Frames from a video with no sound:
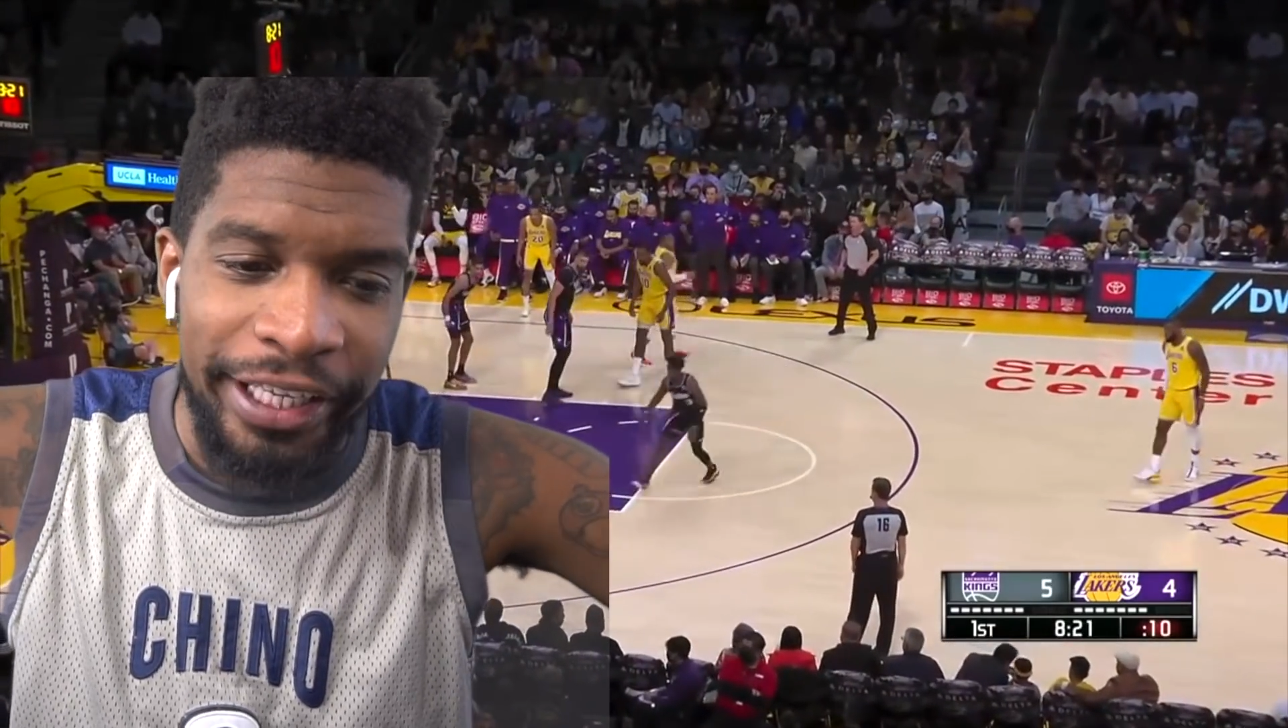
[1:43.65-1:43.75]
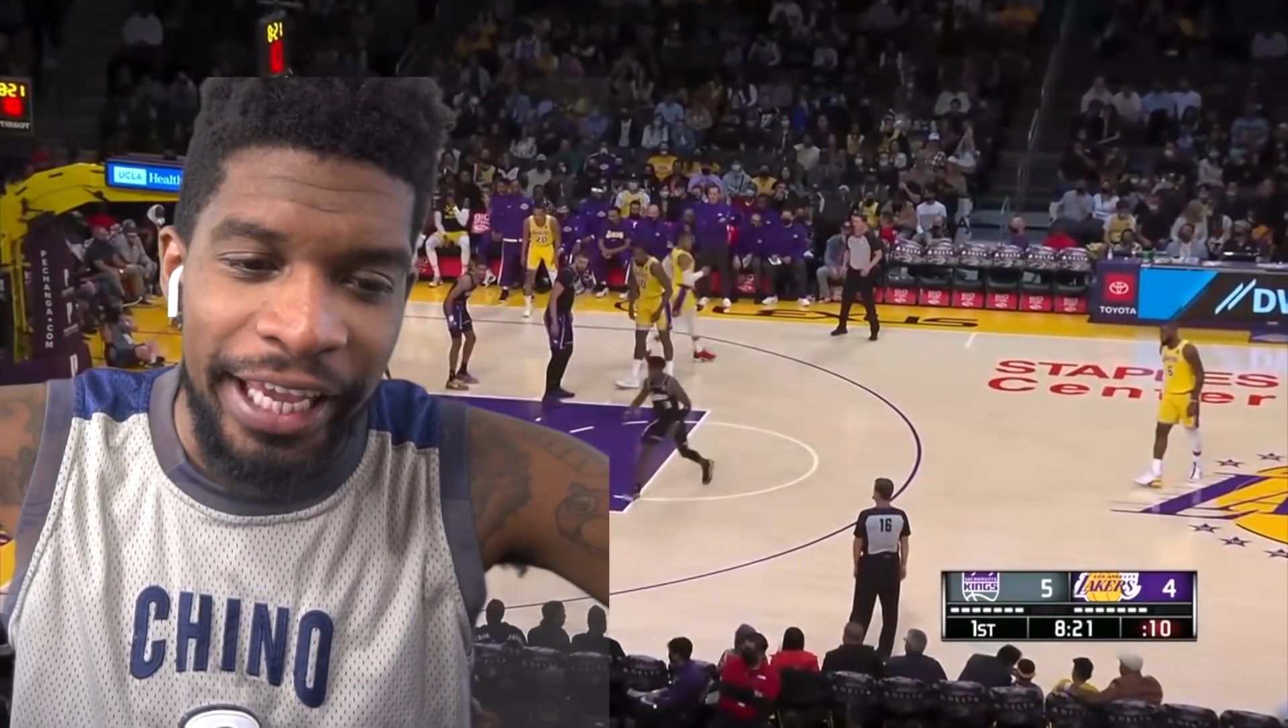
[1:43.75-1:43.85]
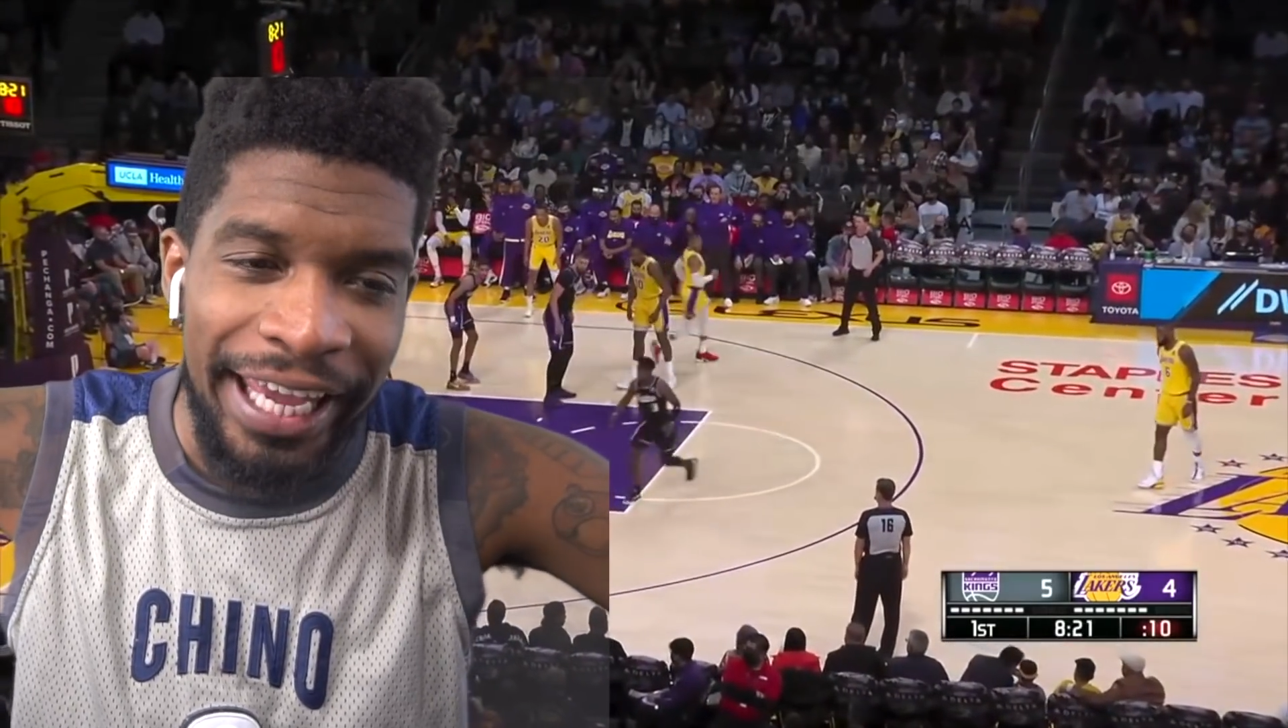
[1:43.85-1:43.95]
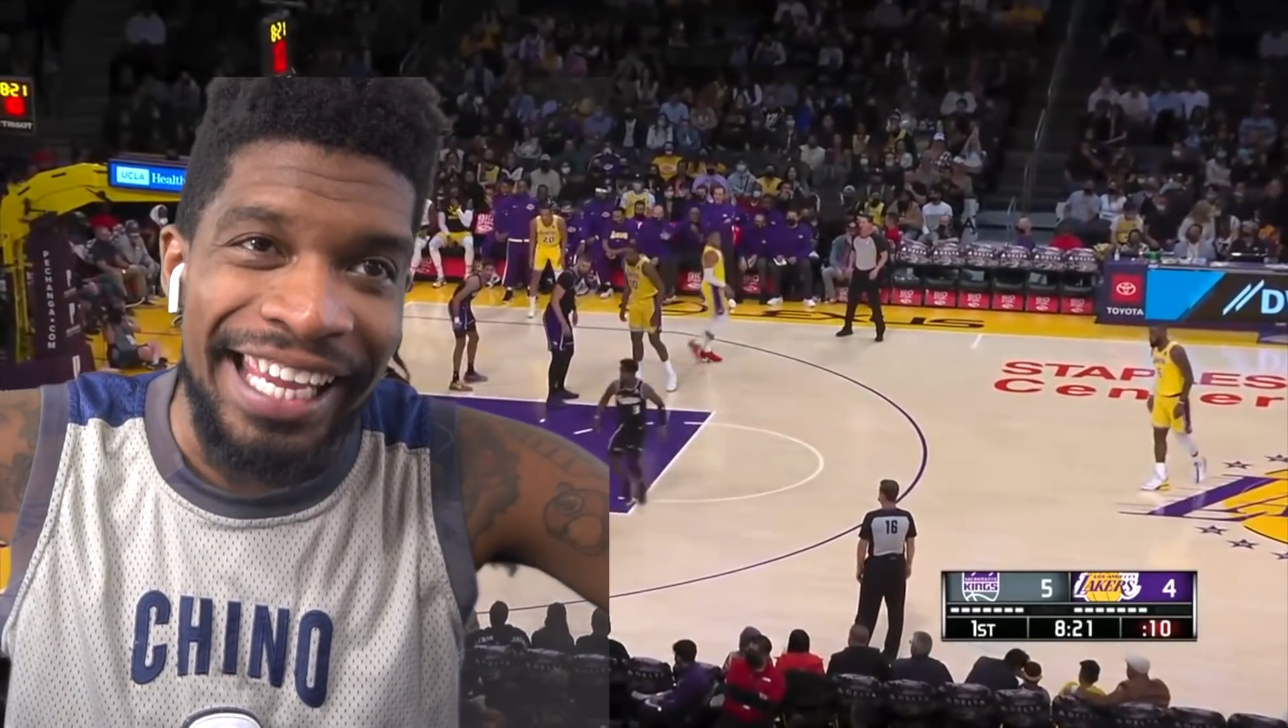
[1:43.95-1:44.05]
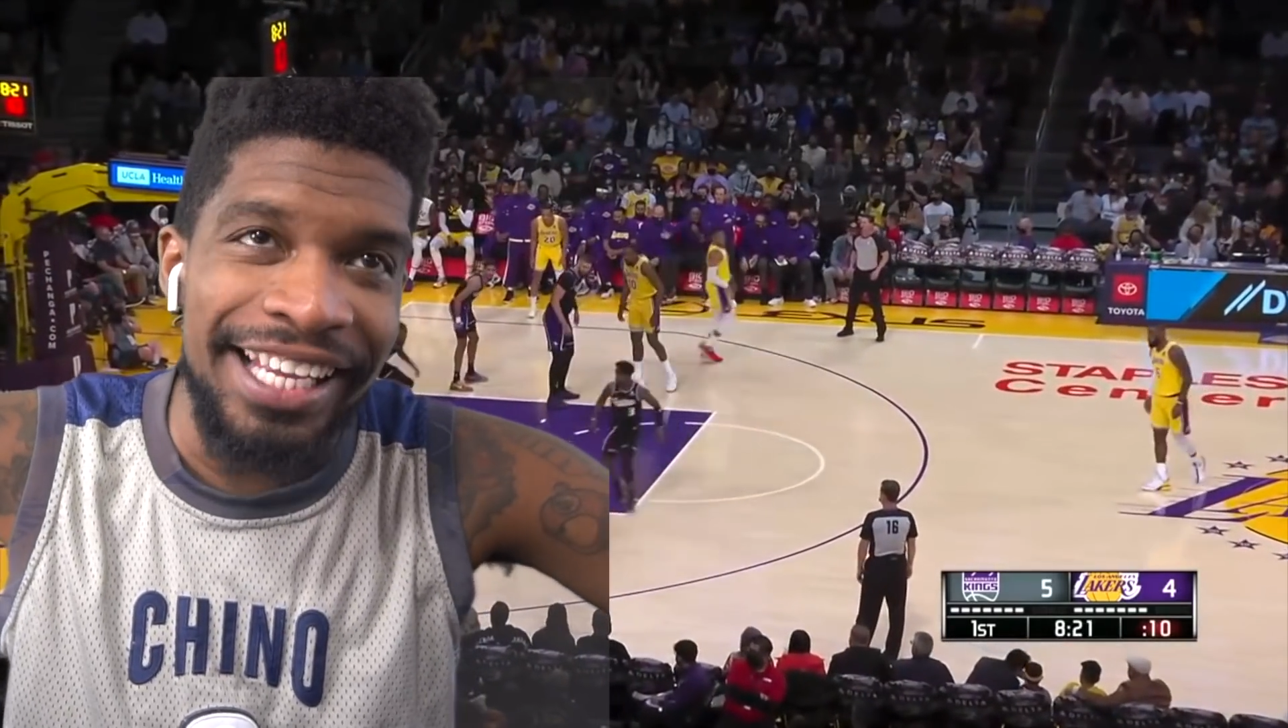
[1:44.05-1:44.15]

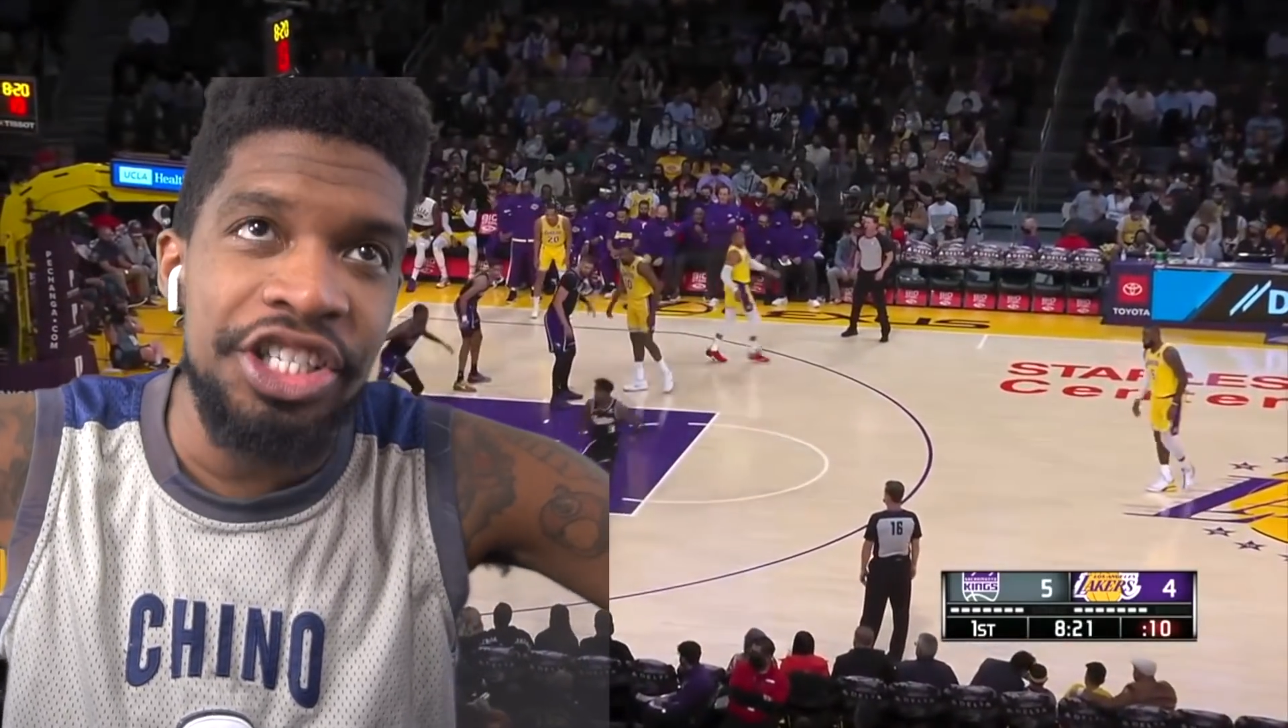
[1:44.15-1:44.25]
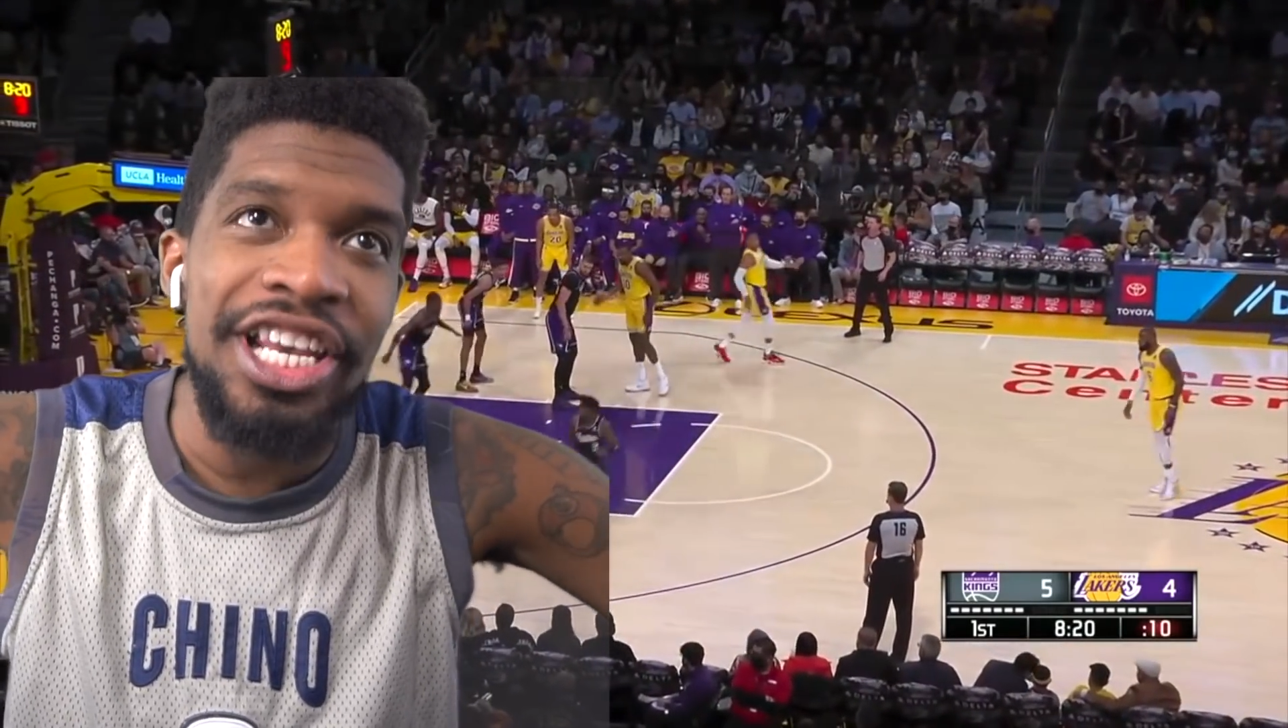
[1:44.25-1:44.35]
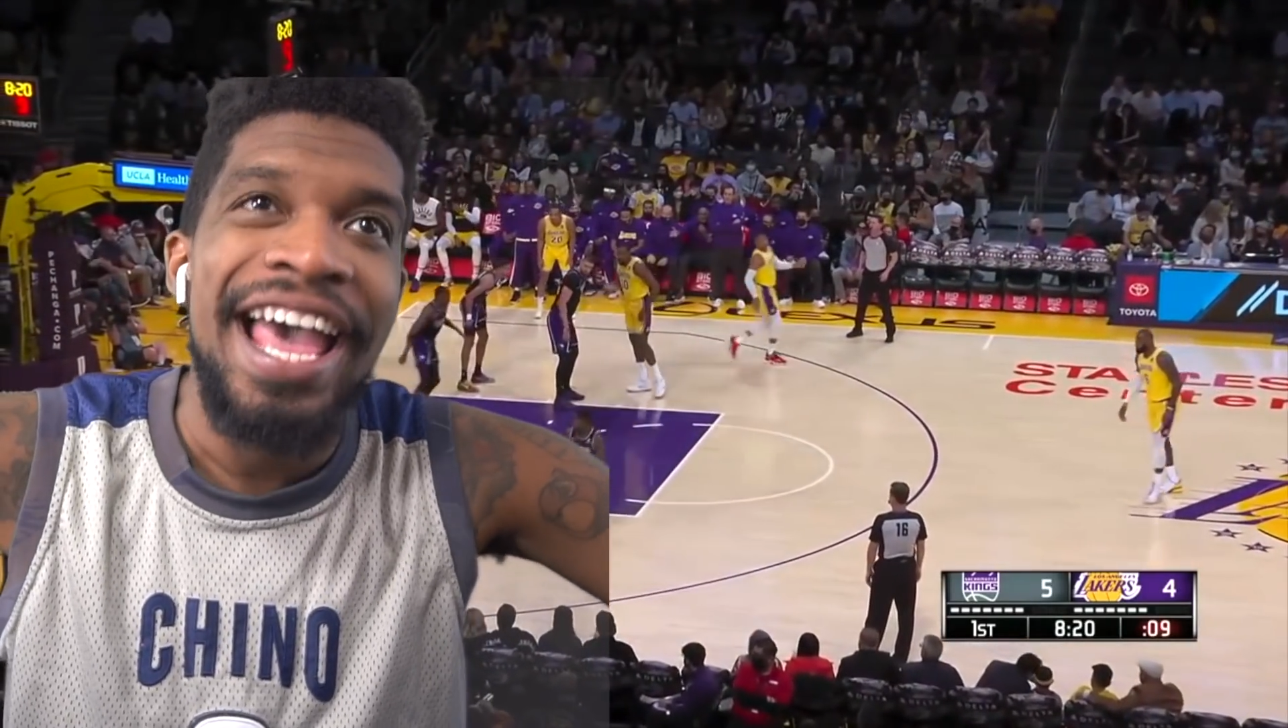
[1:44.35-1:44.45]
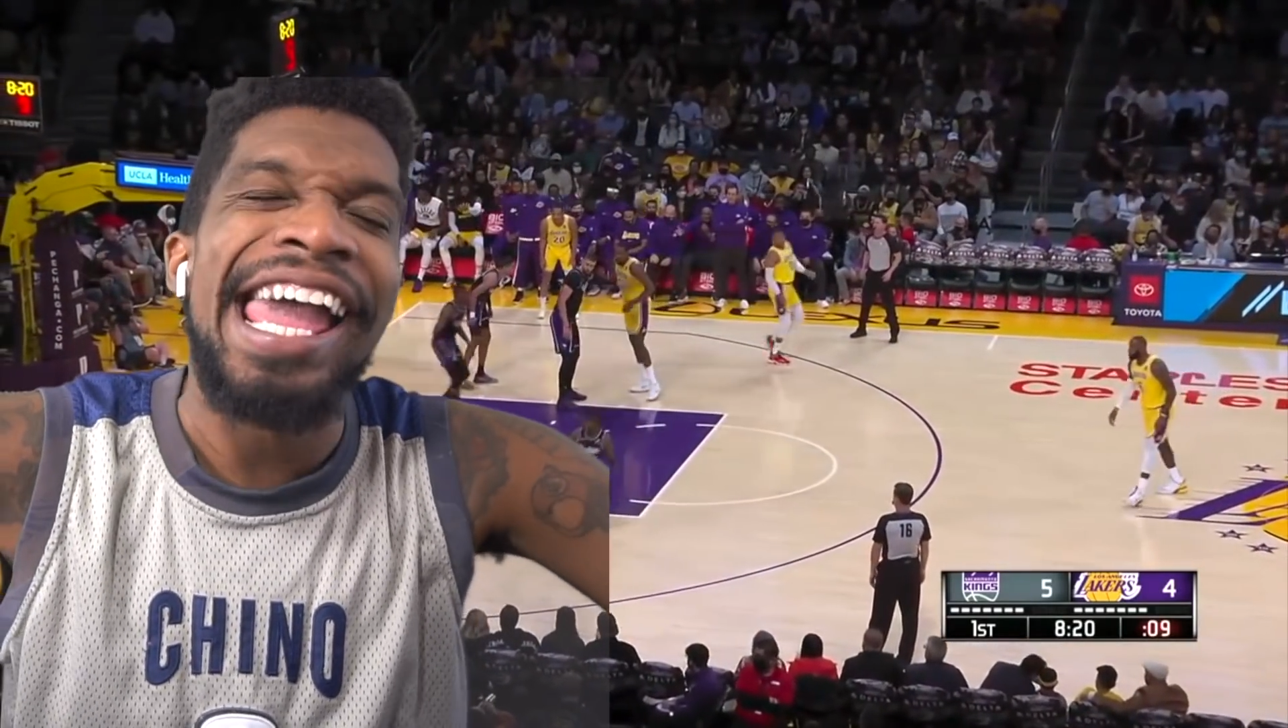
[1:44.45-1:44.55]
Kings